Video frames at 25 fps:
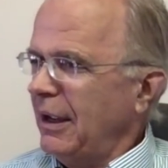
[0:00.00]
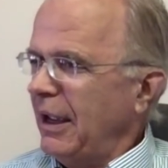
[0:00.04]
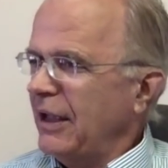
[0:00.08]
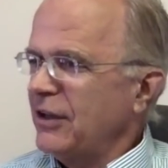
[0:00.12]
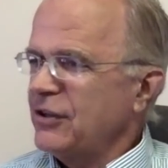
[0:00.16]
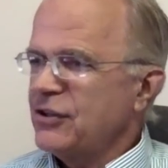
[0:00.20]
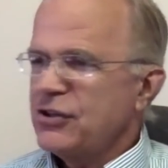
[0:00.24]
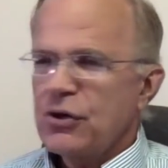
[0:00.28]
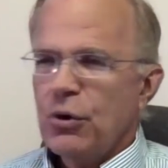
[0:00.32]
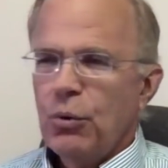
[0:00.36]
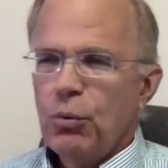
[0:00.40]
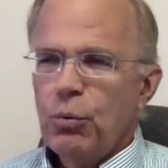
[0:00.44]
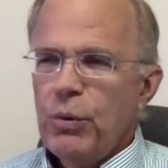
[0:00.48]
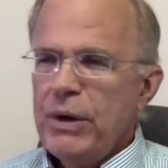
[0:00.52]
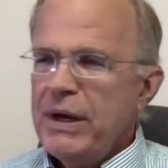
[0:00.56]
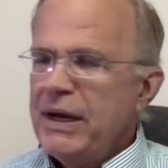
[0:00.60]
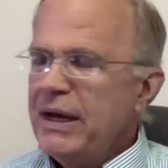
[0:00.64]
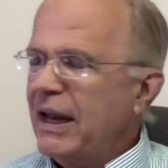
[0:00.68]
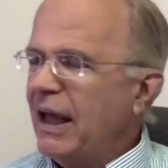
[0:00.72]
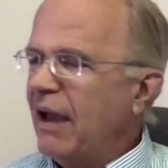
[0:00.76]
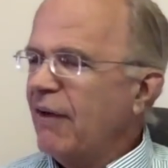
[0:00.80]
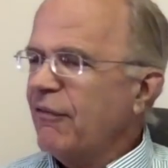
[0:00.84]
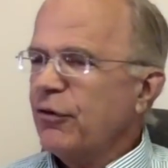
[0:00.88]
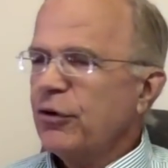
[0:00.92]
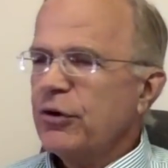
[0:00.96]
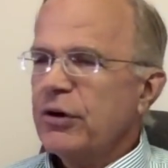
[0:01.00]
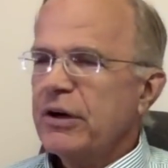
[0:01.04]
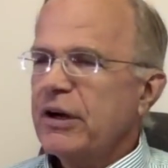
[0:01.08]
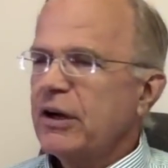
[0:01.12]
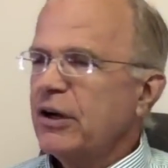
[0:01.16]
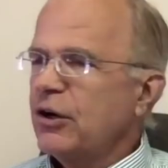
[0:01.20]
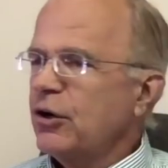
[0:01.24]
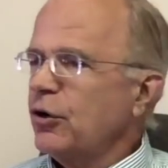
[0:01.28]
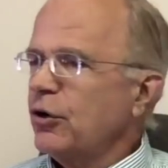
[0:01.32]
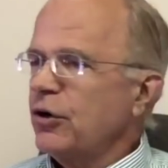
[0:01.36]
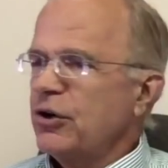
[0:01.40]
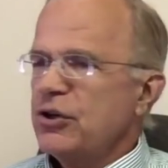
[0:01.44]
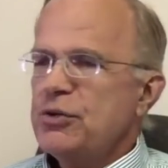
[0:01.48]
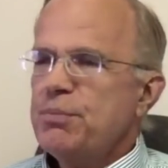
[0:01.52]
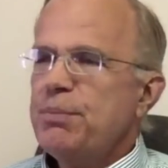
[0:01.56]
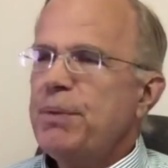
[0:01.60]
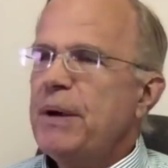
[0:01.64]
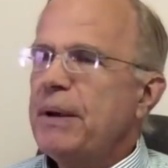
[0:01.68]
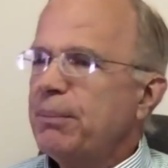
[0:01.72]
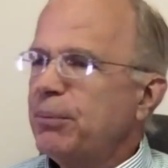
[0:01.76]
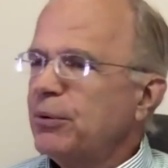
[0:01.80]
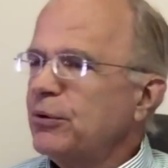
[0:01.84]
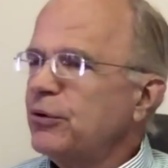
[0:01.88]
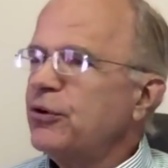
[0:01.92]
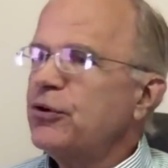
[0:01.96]
And so we never encourage
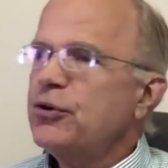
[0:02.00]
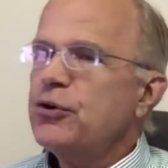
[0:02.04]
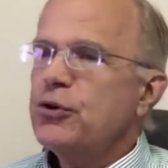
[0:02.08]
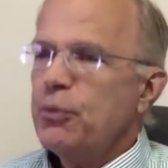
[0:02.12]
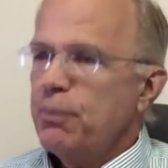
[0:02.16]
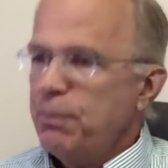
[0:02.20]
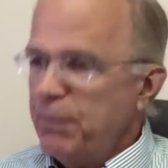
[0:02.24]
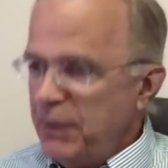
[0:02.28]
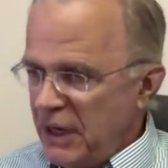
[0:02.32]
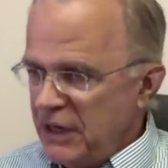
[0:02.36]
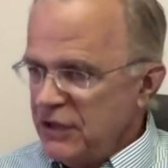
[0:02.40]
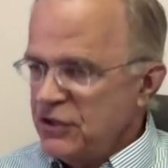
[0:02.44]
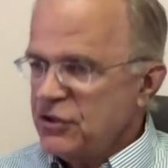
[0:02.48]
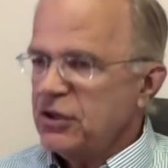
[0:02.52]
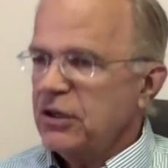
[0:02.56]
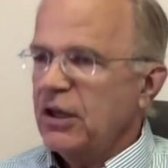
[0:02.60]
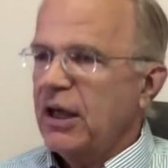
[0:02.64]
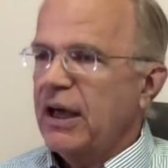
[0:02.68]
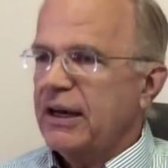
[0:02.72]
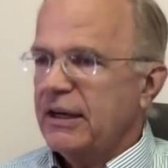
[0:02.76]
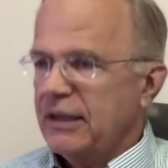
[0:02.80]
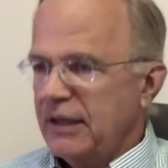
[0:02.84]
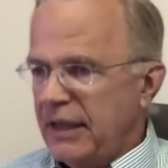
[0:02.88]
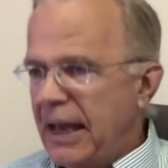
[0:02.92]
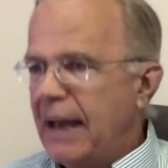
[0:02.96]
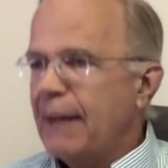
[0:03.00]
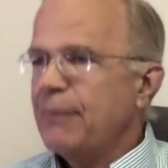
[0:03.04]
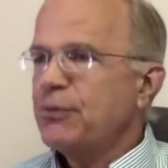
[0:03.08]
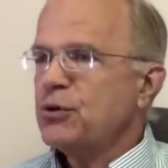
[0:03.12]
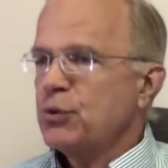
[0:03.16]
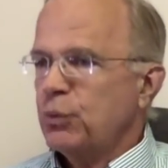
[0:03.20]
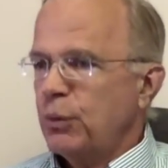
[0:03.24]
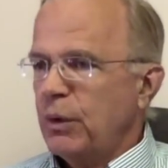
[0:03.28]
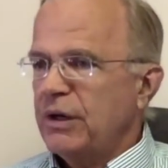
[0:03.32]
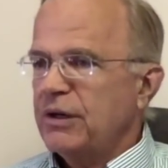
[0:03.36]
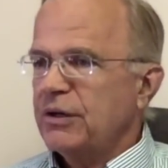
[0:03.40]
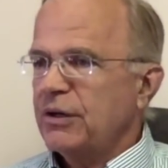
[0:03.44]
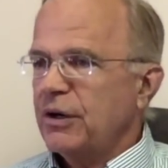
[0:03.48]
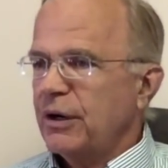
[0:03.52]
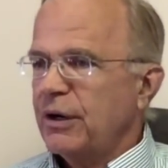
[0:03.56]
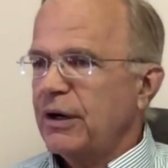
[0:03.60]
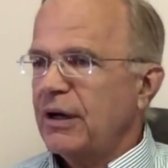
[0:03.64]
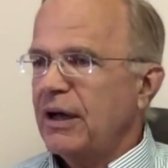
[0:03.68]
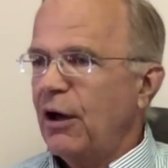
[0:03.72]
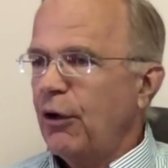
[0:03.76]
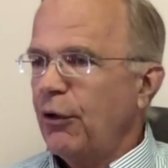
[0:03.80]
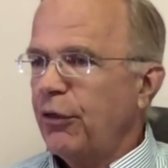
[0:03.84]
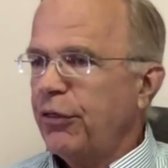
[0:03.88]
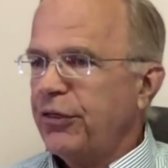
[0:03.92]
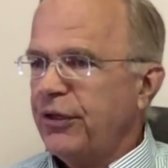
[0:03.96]
people to do baseline labs when they're
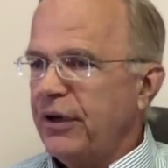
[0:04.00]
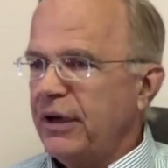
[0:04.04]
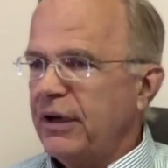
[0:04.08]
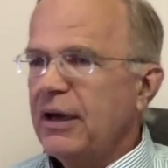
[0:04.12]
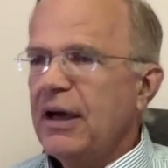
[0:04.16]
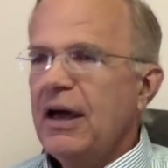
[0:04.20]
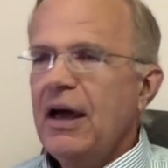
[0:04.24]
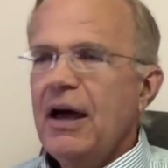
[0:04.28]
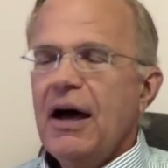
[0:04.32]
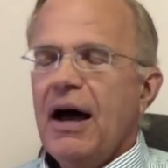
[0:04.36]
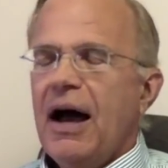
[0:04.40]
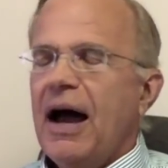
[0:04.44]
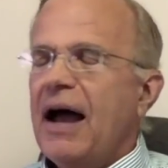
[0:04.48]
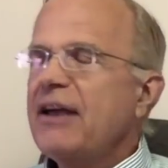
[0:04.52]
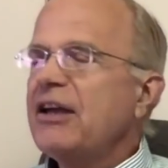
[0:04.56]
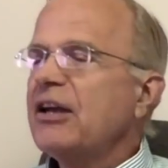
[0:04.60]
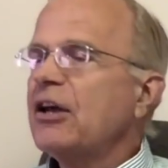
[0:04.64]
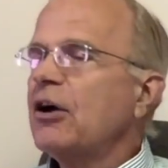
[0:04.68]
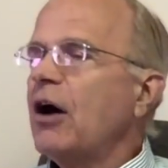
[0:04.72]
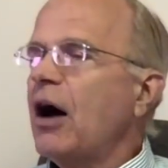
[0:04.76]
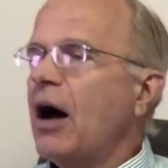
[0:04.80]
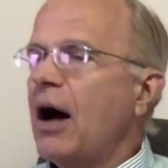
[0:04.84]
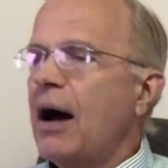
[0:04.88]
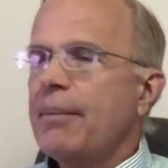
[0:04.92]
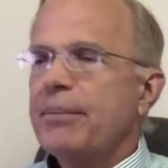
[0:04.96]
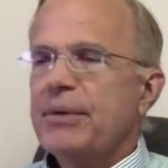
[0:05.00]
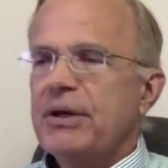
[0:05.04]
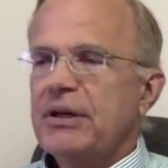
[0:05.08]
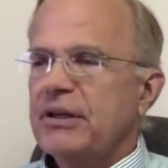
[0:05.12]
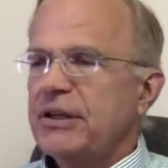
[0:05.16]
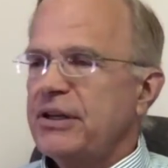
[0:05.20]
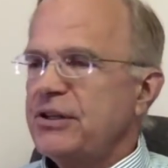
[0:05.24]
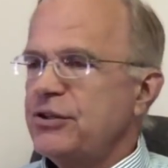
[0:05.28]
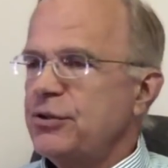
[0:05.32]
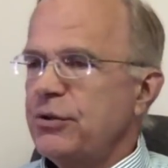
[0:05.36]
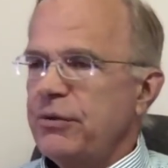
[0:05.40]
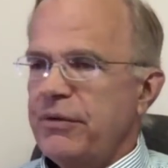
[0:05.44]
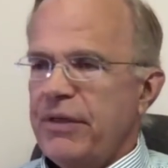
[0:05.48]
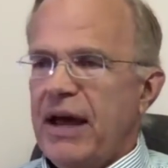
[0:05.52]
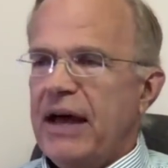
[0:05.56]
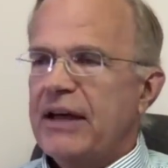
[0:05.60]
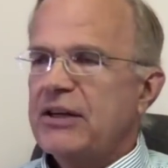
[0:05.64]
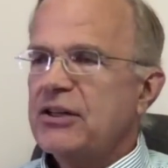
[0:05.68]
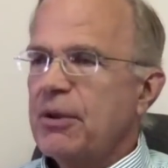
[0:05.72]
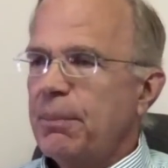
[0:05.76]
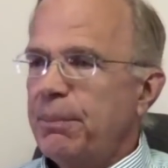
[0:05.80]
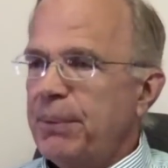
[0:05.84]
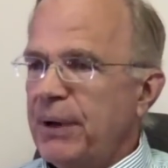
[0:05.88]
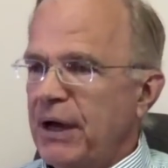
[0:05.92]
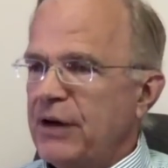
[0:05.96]
healthy. I commonly do
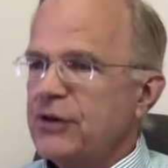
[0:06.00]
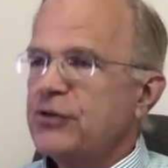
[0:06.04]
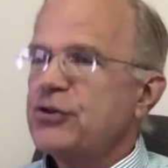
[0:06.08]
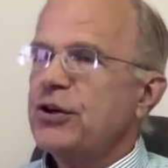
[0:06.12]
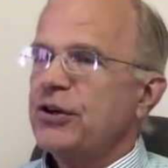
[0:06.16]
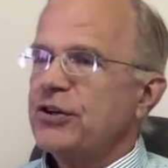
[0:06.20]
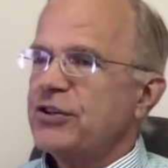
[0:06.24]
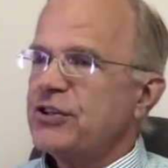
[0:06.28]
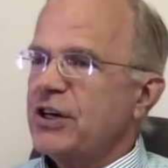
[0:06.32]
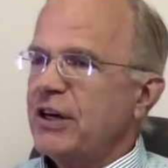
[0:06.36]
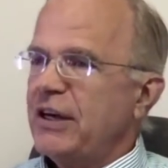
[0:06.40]
that to patients.